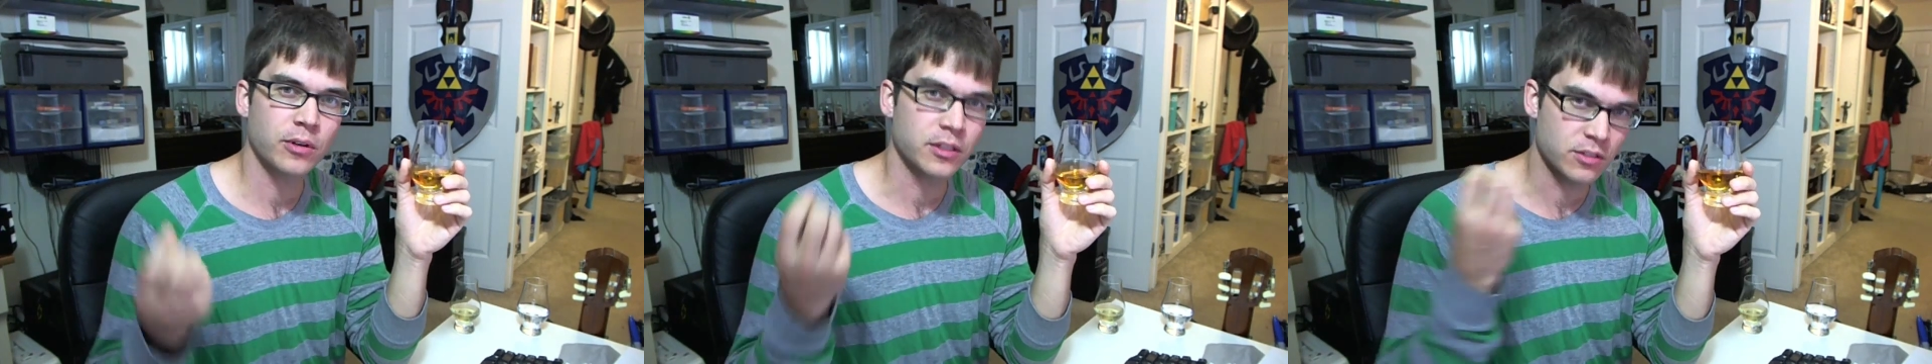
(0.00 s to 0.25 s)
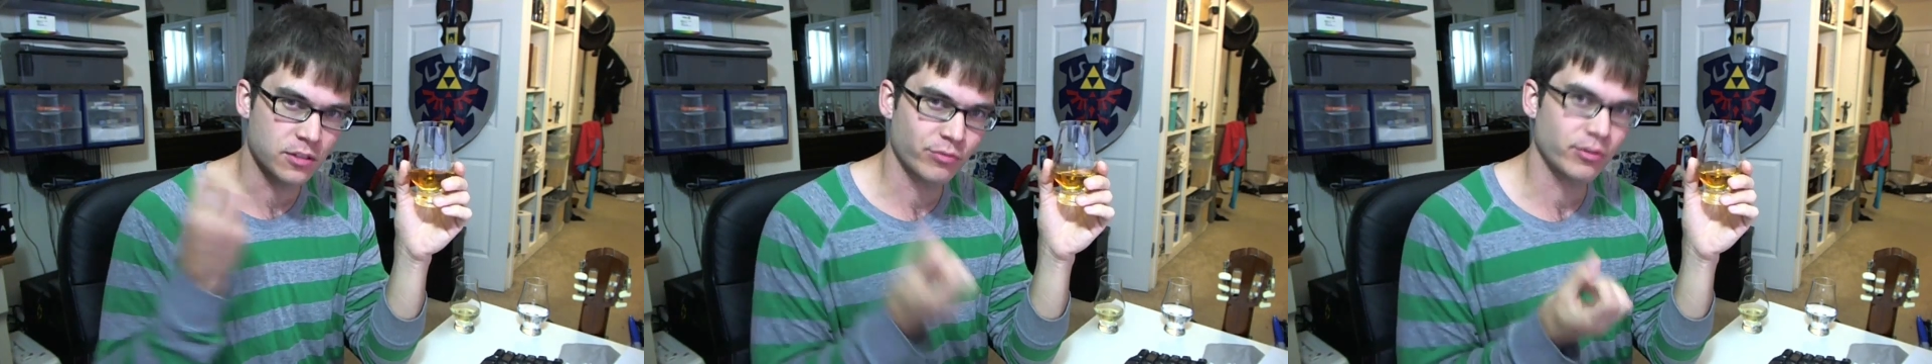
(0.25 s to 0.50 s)

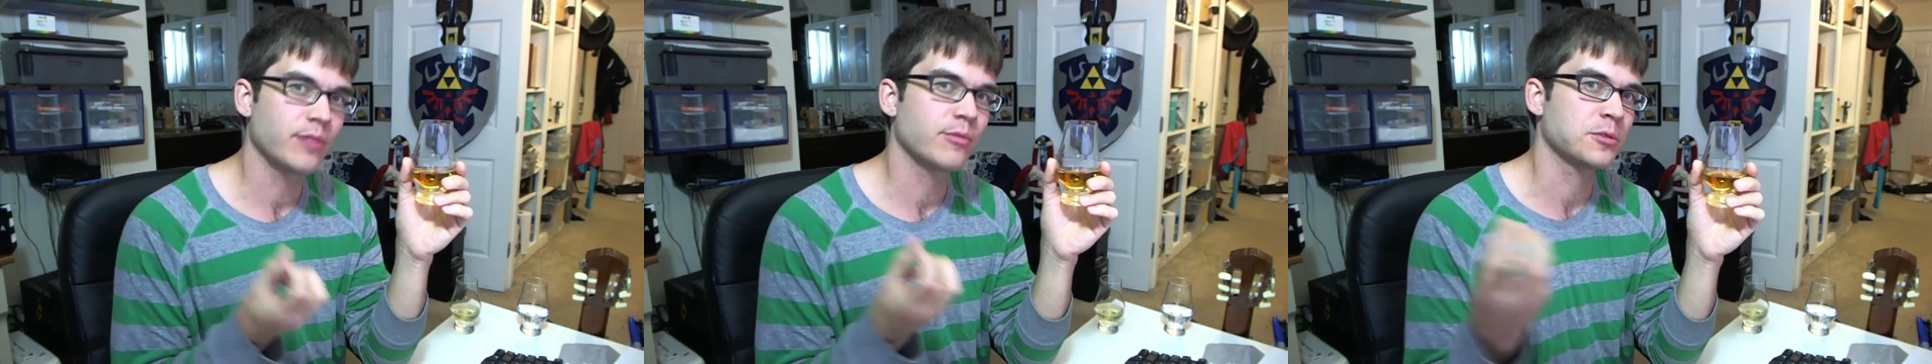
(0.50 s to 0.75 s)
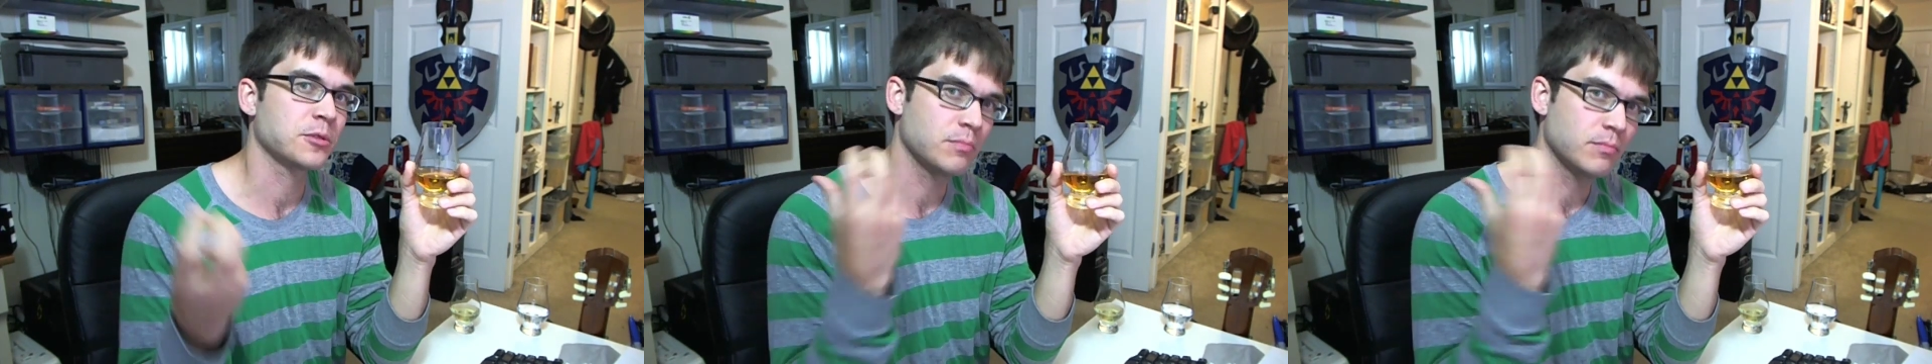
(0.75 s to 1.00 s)
It's the
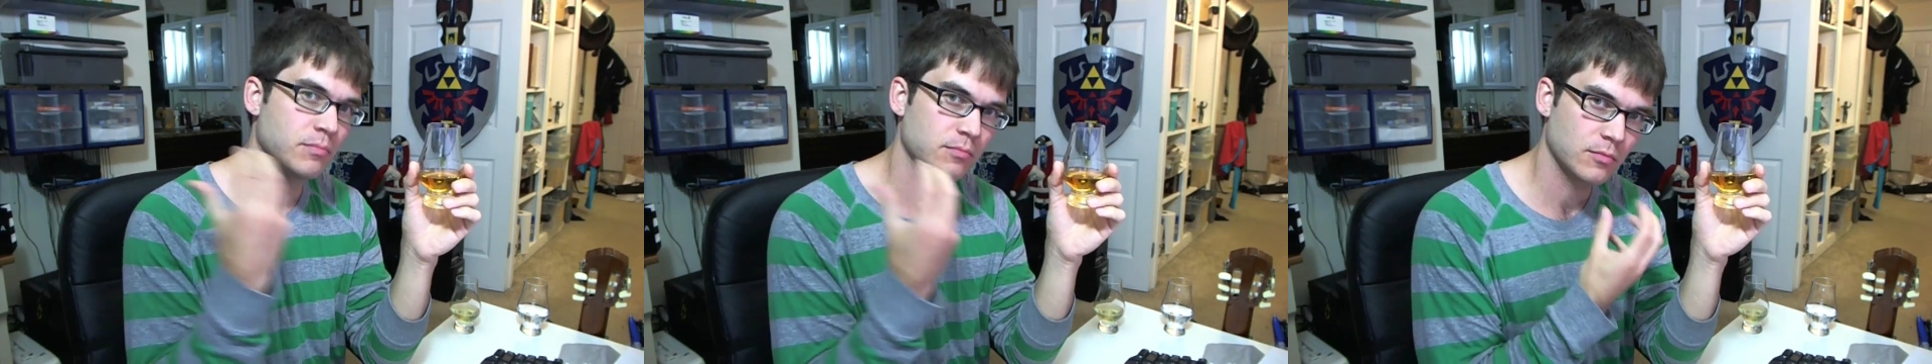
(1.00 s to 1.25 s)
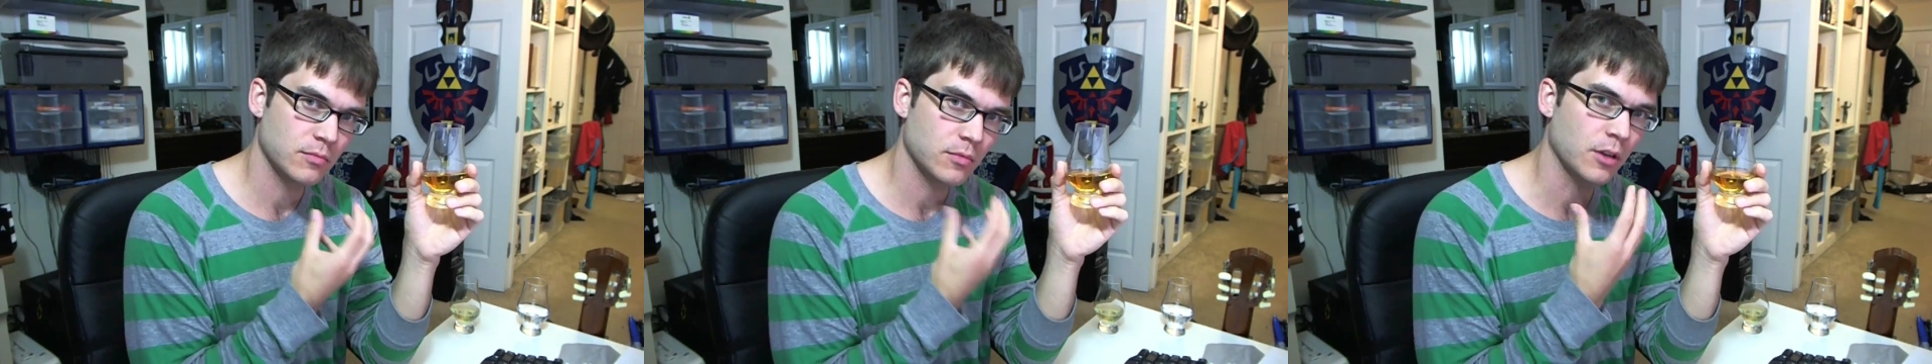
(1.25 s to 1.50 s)
flavors
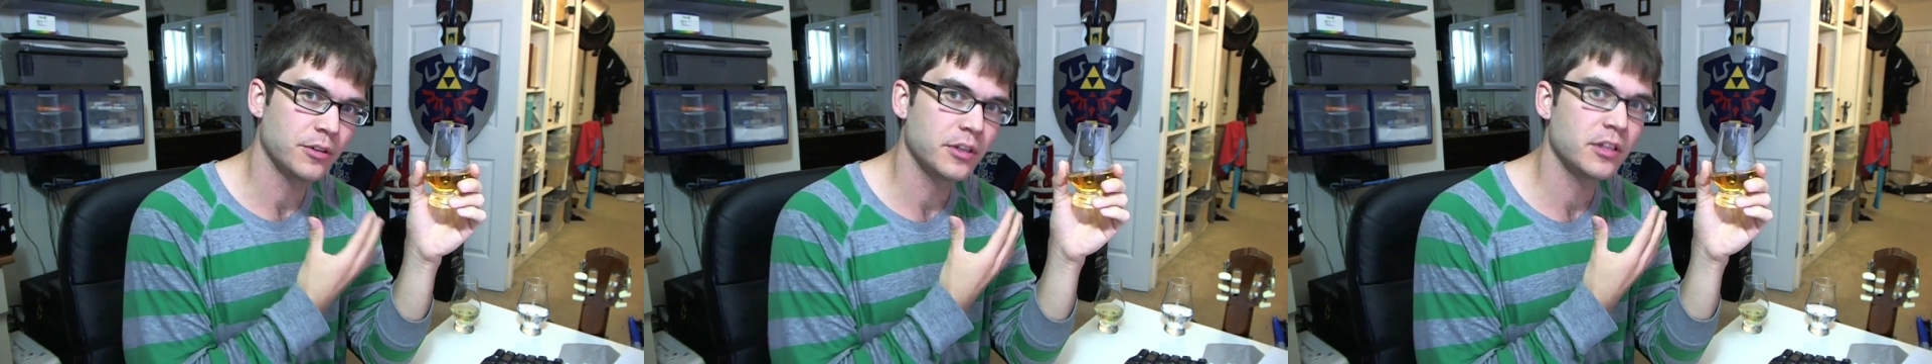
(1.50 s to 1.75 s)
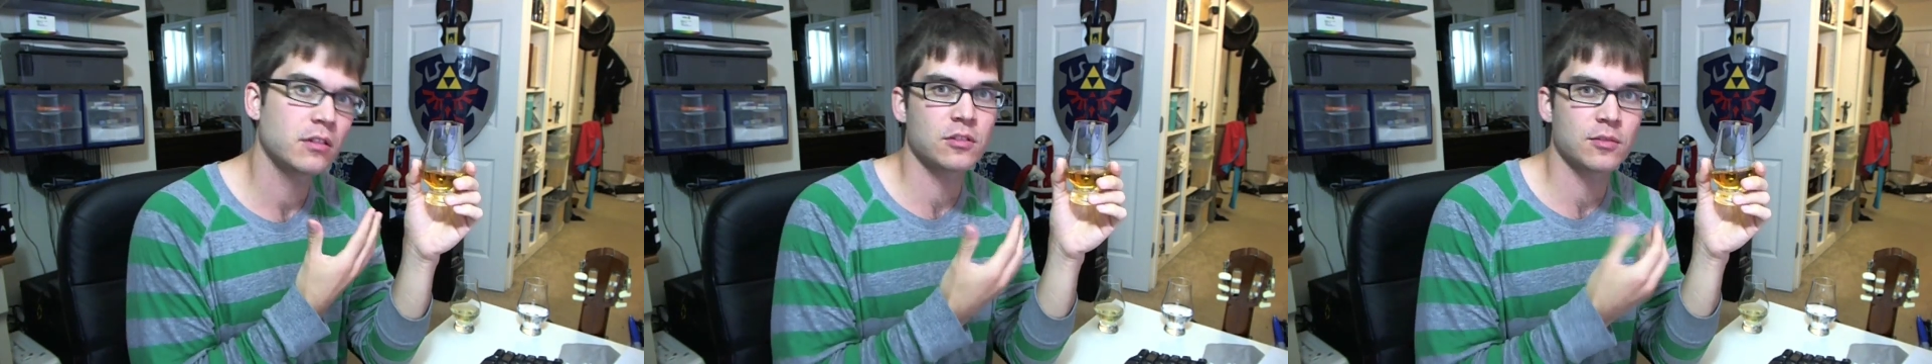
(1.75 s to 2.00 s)

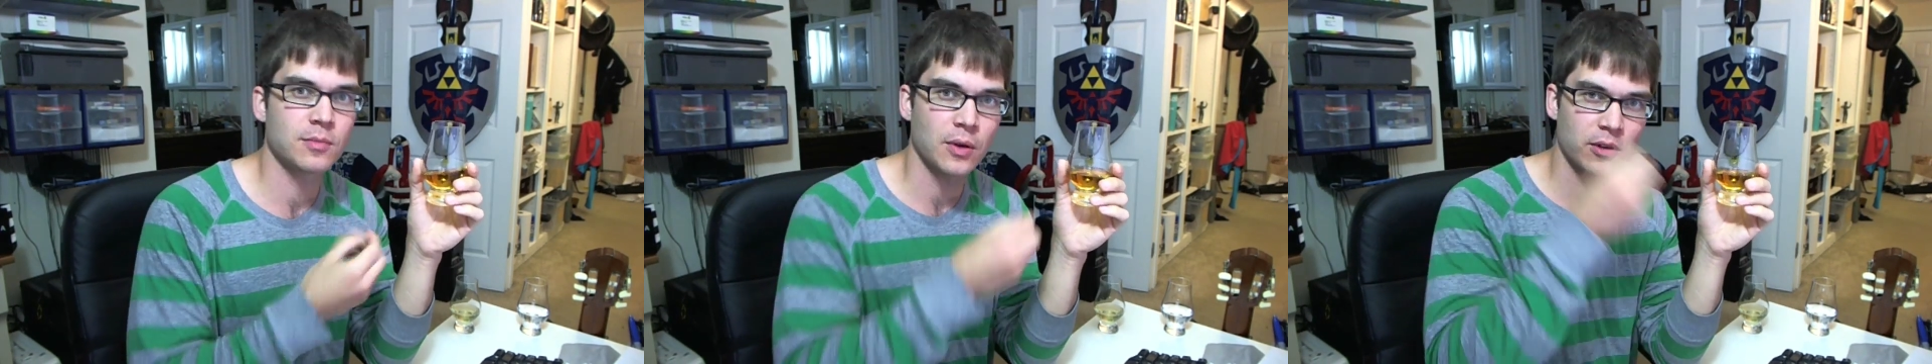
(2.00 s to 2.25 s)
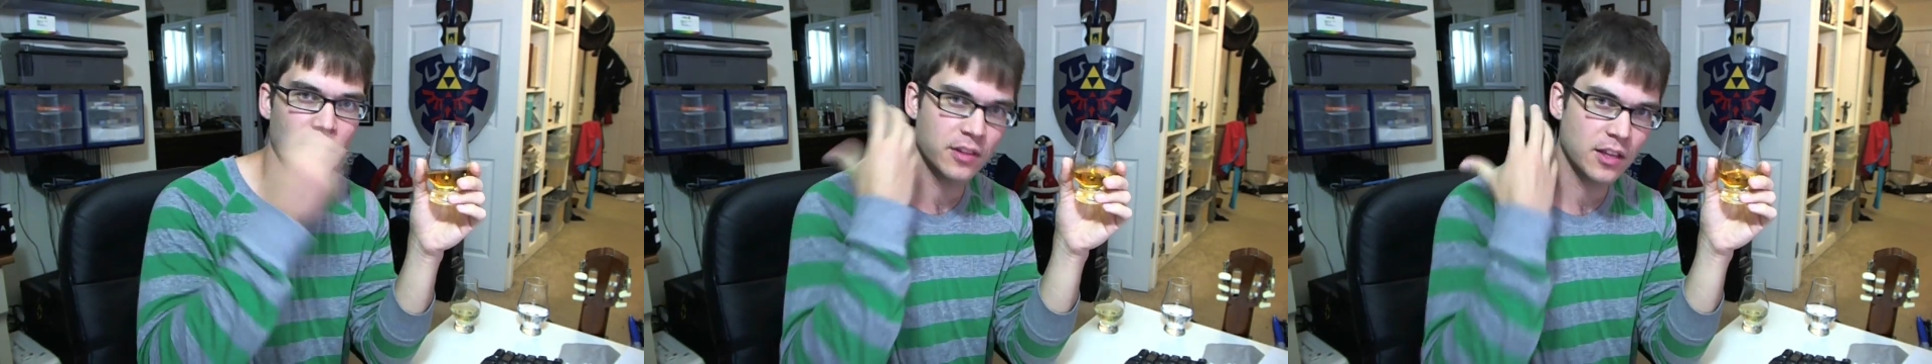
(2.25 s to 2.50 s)
underneath the
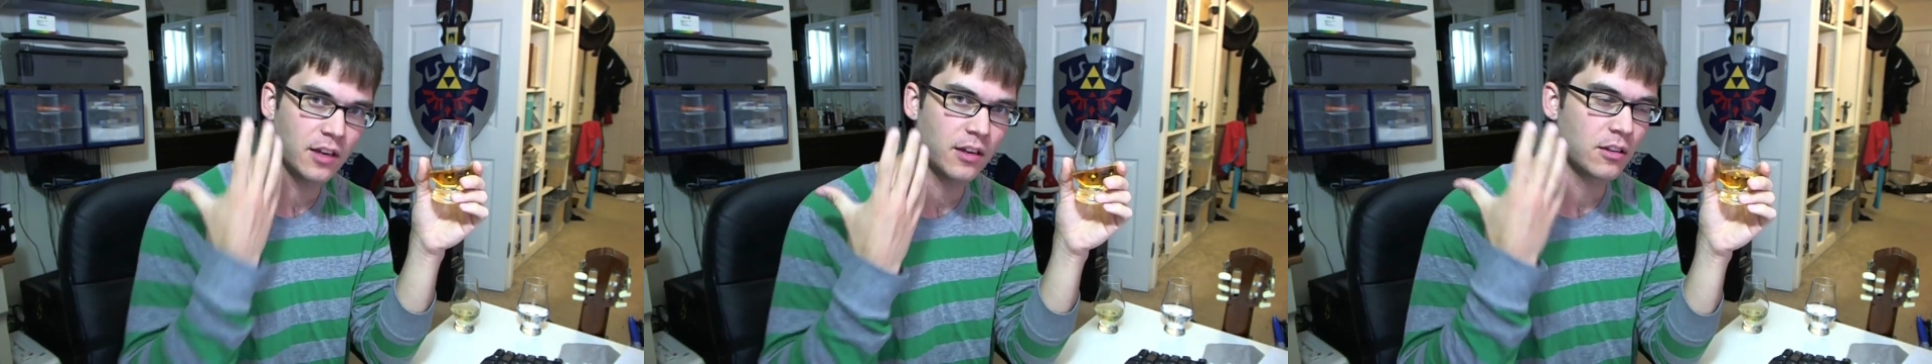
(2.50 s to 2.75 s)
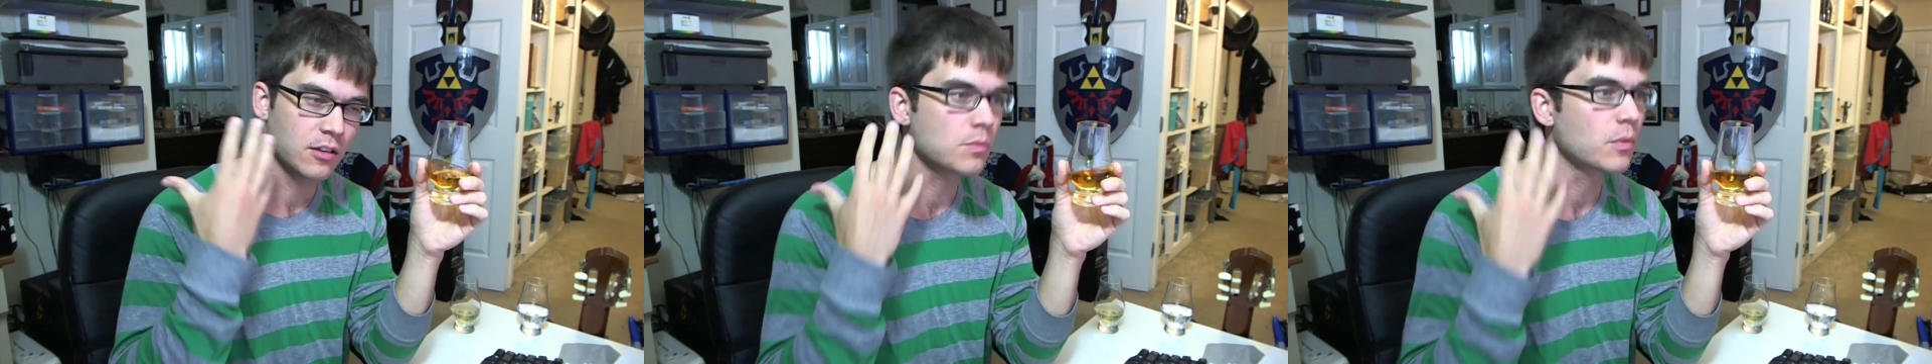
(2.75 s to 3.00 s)
smoke, and then
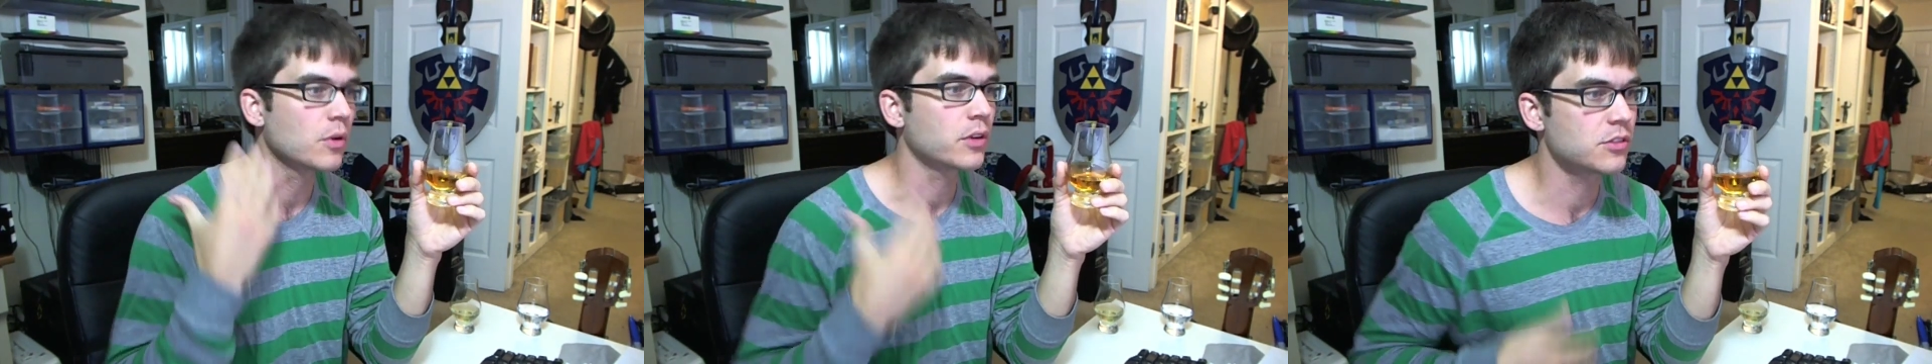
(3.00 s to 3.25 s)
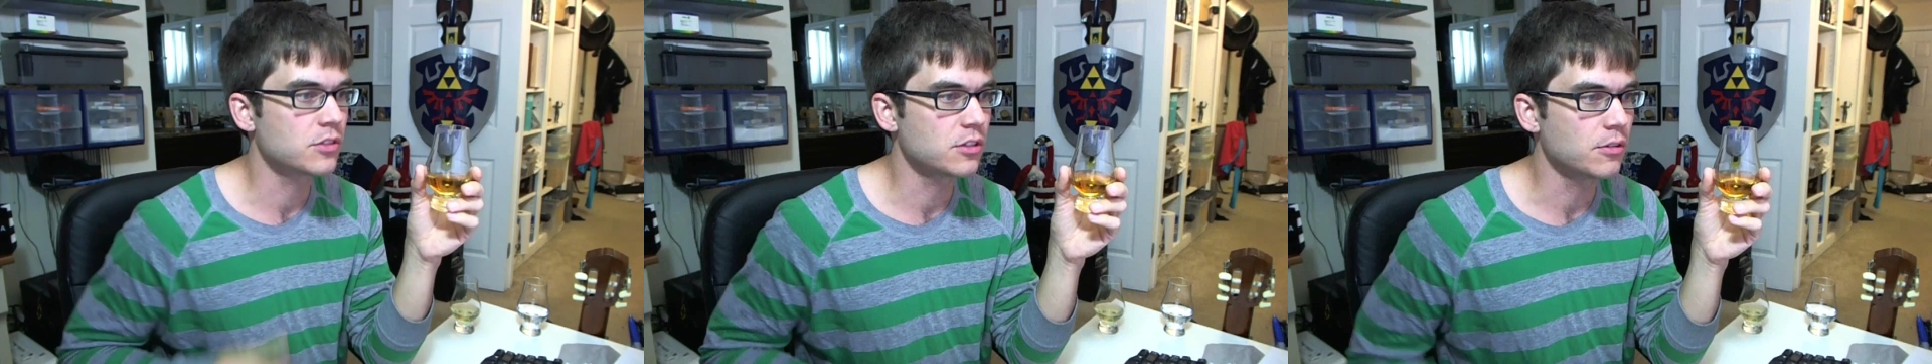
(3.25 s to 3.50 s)
the smoke
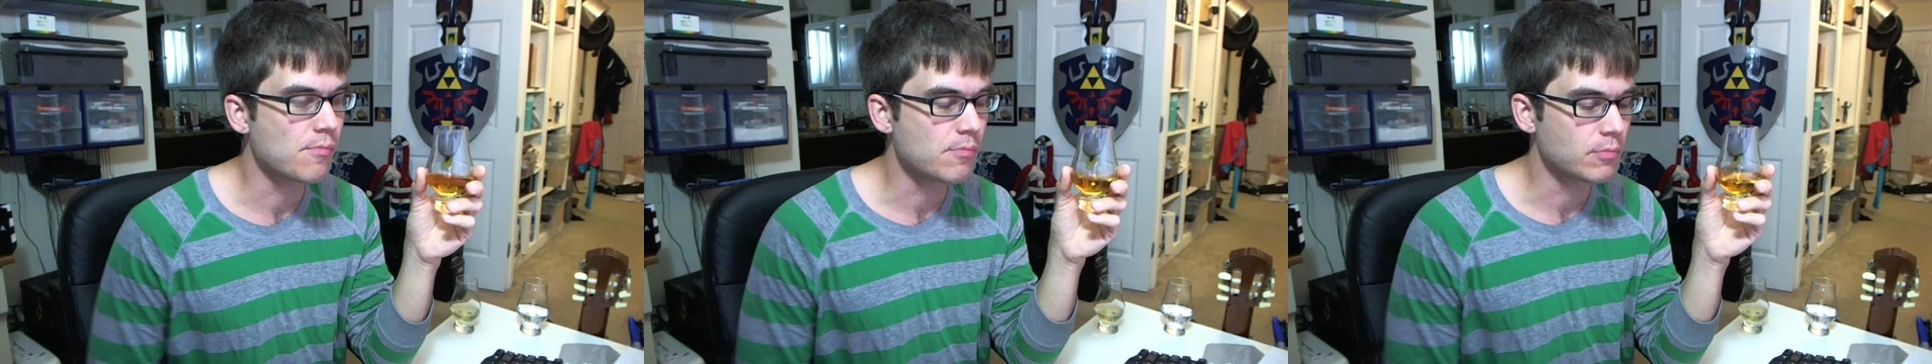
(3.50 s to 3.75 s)
hits you.